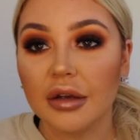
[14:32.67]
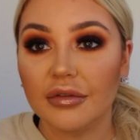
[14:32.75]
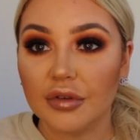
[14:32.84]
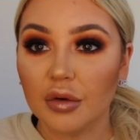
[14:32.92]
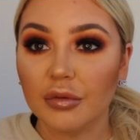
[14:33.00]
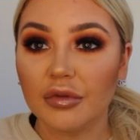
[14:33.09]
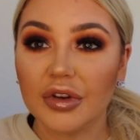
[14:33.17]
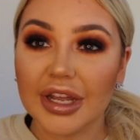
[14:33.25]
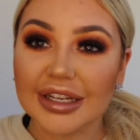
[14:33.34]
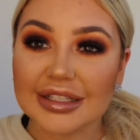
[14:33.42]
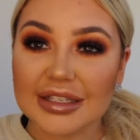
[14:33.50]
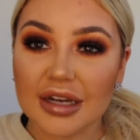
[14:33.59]
film for
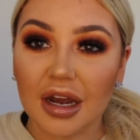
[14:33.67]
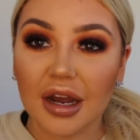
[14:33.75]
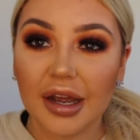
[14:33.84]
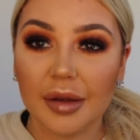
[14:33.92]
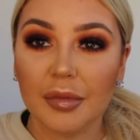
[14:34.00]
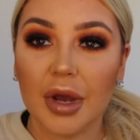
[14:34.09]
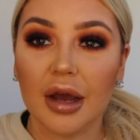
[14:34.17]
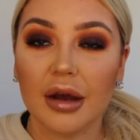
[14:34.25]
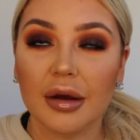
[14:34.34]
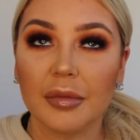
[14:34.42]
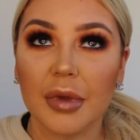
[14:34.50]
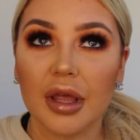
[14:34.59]
next time,
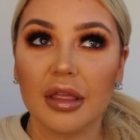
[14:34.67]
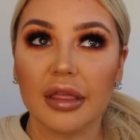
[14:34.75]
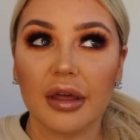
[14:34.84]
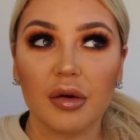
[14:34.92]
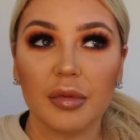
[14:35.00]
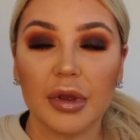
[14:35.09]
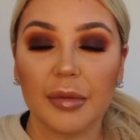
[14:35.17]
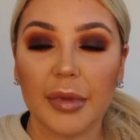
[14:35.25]
that would be